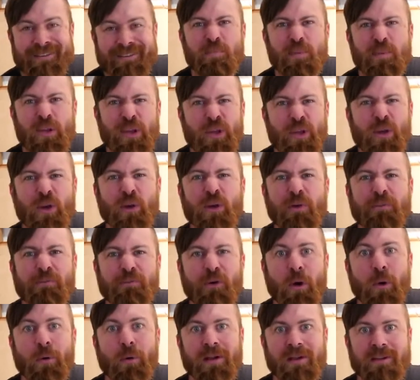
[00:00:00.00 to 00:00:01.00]
Pure
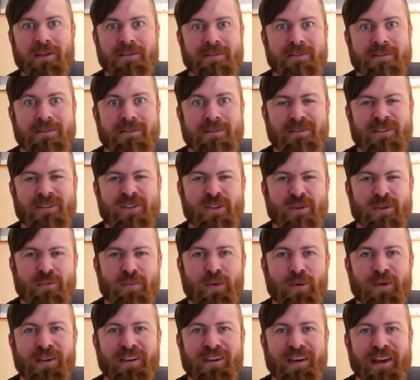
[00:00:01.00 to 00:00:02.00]
focus,
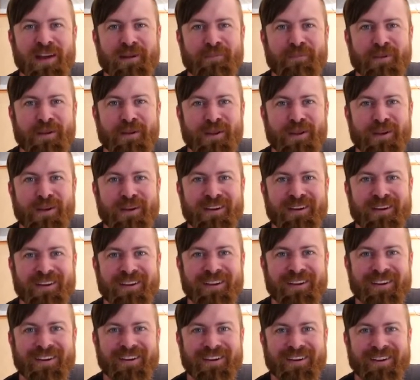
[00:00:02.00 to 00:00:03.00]
$2.9 million in a
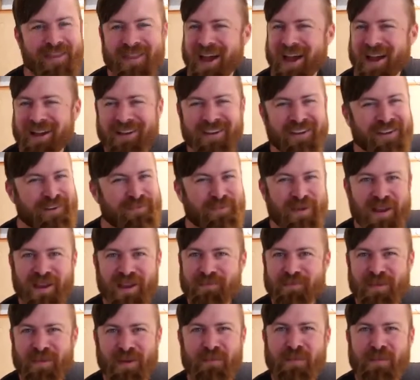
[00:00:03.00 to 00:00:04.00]
year. That didn't
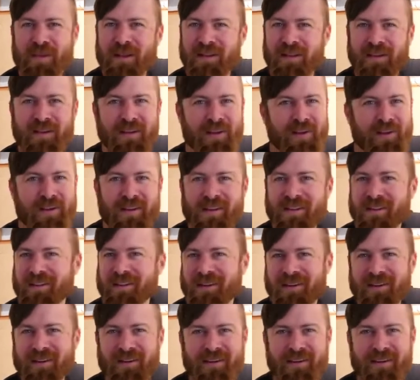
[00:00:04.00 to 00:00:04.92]
make me a millionaire either.